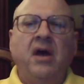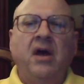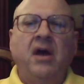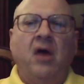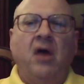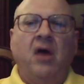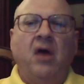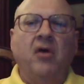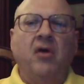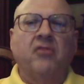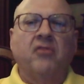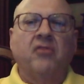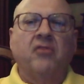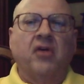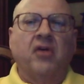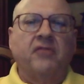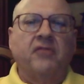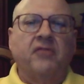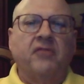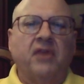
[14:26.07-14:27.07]

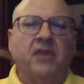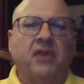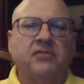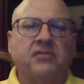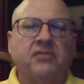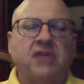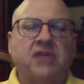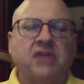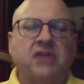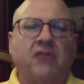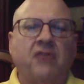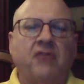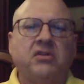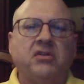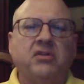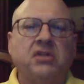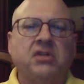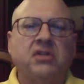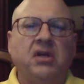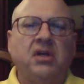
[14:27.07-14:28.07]
However, I've salvaged
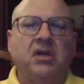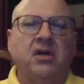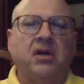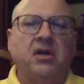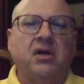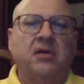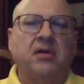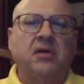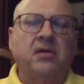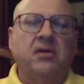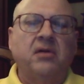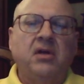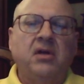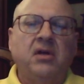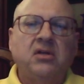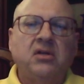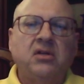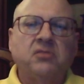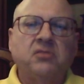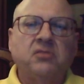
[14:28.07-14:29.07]
the
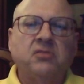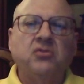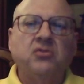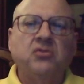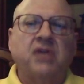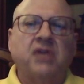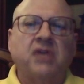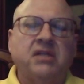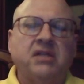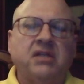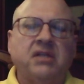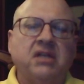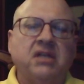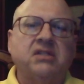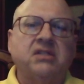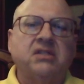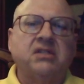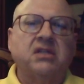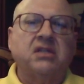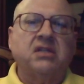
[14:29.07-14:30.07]
smooth side 10-6
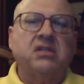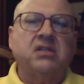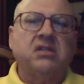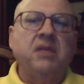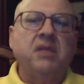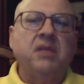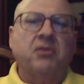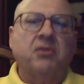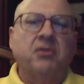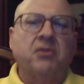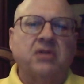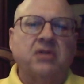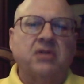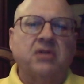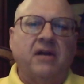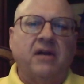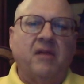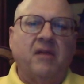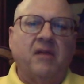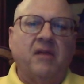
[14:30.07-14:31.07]
sleepers out of
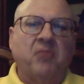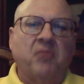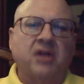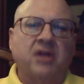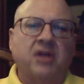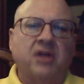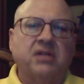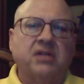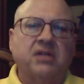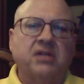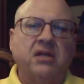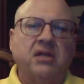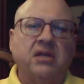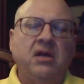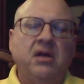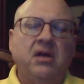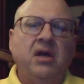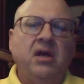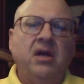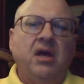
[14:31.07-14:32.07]
that project,
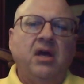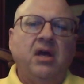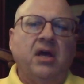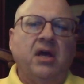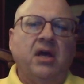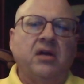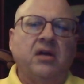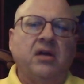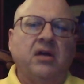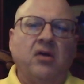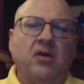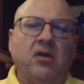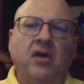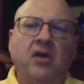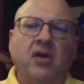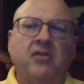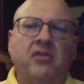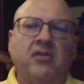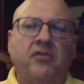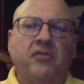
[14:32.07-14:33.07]
and I don't have
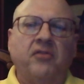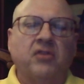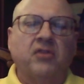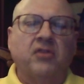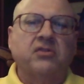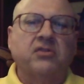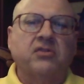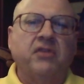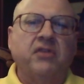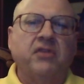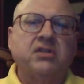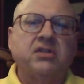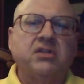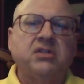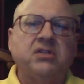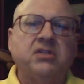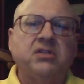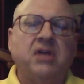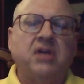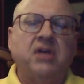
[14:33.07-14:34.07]
enough reservations
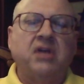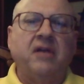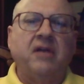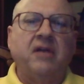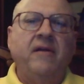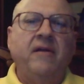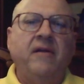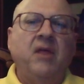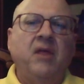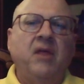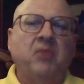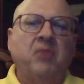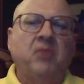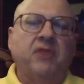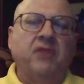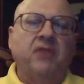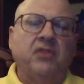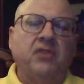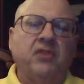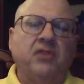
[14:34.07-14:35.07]
yet. But if you
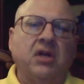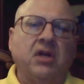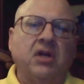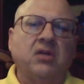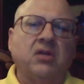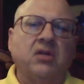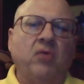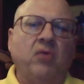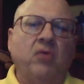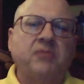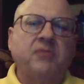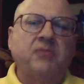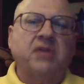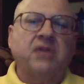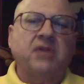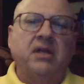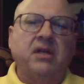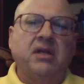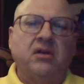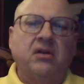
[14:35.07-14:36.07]
look at the website,
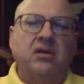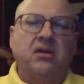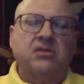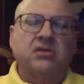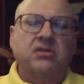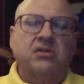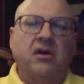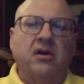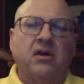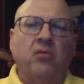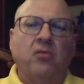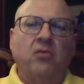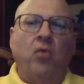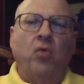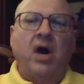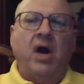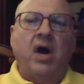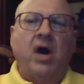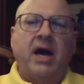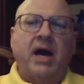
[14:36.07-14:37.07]
there's a
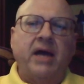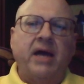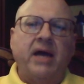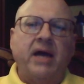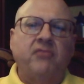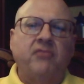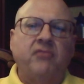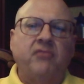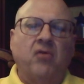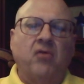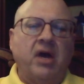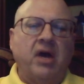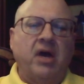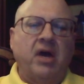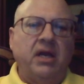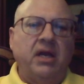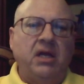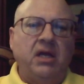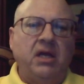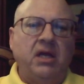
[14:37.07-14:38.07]
wide
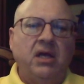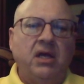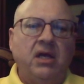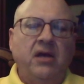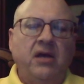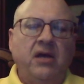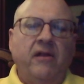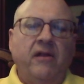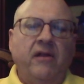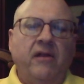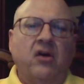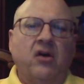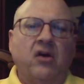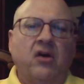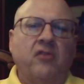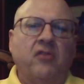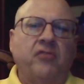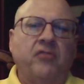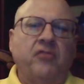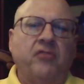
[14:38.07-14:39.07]
variety of
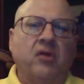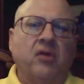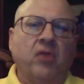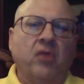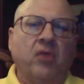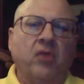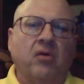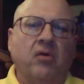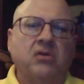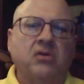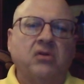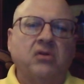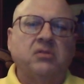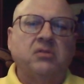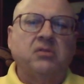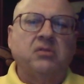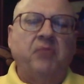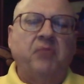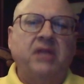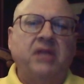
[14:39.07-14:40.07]
railroads and
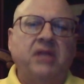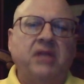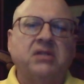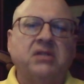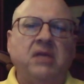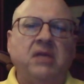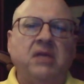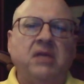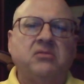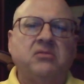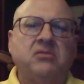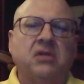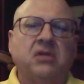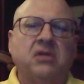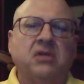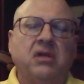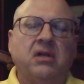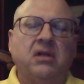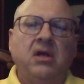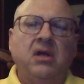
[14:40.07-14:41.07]
paint schemes and
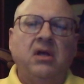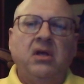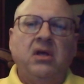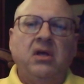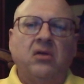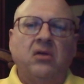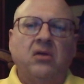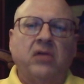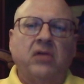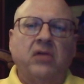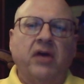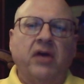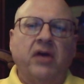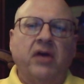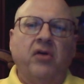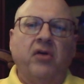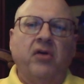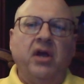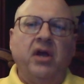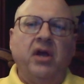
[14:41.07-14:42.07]

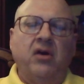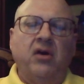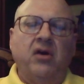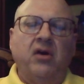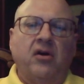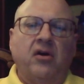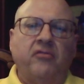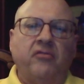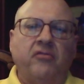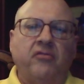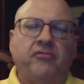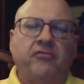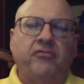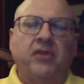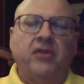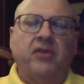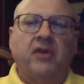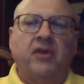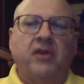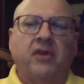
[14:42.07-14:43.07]
lettering of
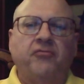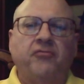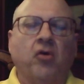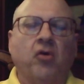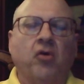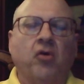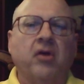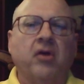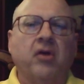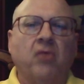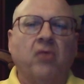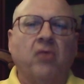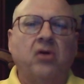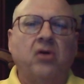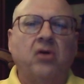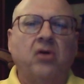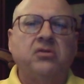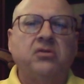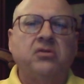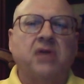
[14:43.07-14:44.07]
foreign
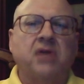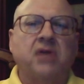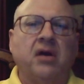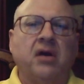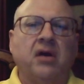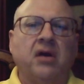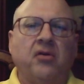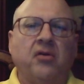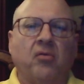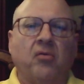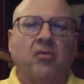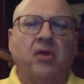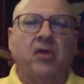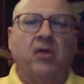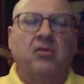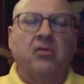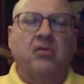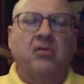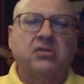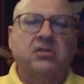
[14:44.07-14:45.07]
roads on other
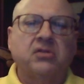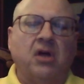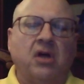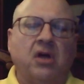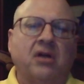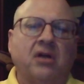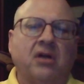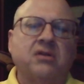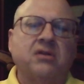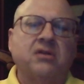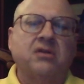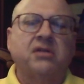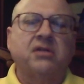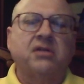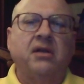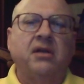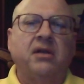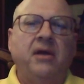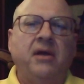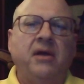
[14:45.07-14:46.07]
railroads' colors, and
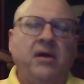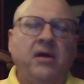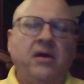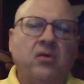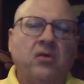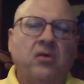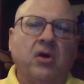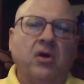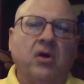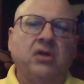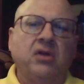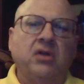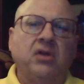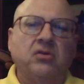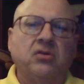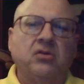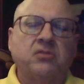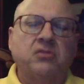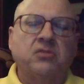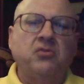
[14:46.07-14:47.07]
we're going to do a
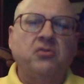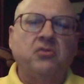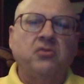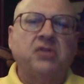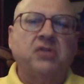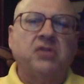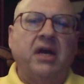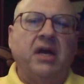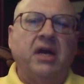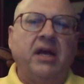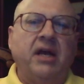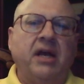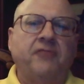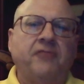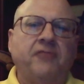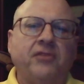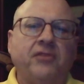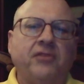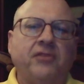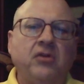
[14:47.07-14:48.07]
smooth side and a
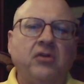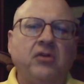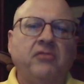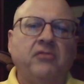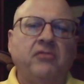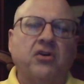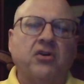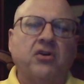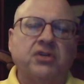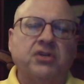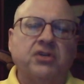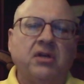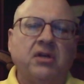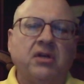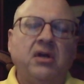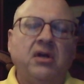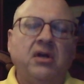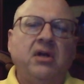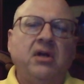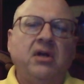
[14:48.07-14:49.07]
fluted version.
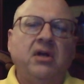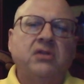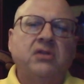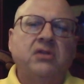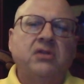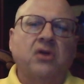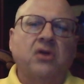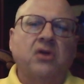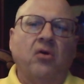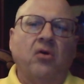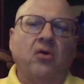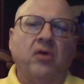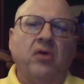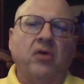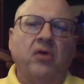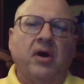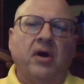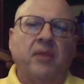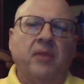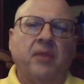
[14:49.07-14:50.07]

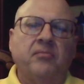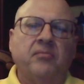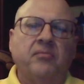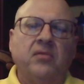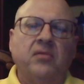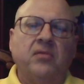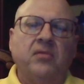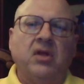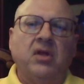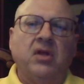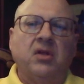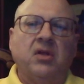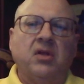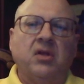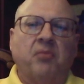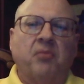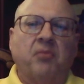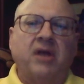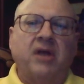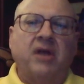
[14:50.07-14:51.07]
So the
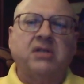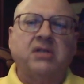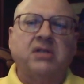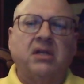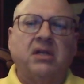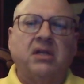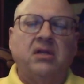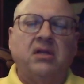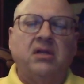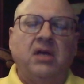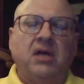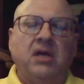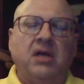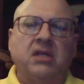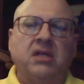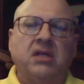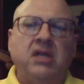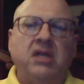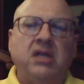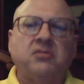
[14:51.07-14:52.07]
project, it
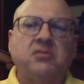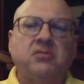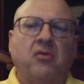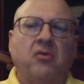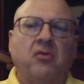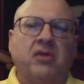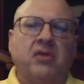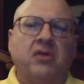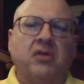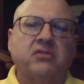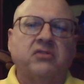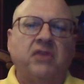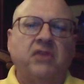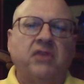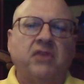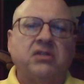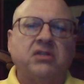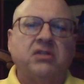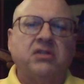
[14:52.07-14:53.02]
needs more reservations.